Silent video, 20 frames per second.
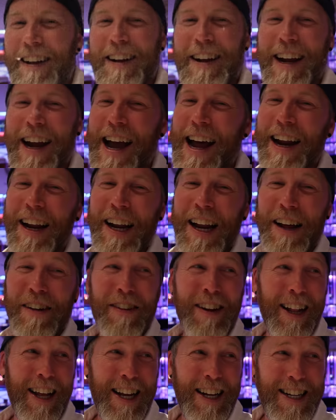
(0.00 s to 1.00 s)
You gotta
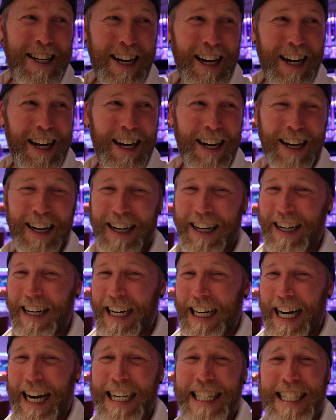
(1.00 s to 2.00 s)
love it, Lisa.
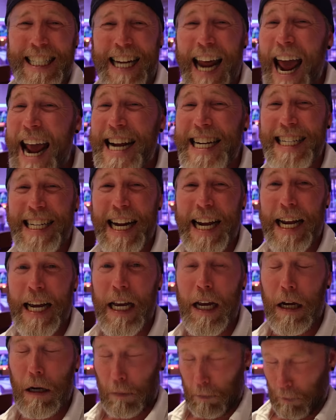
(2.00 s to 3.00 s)
It's tasty.